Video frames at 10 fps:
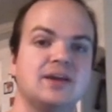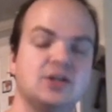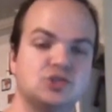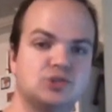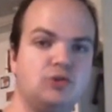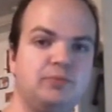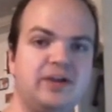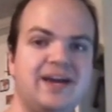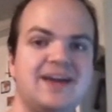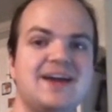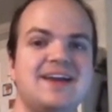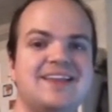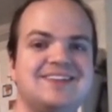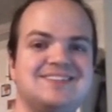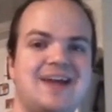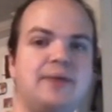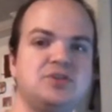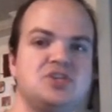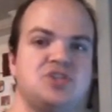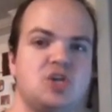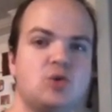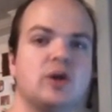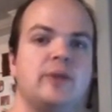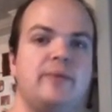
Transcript: control play that establishes that you are going to be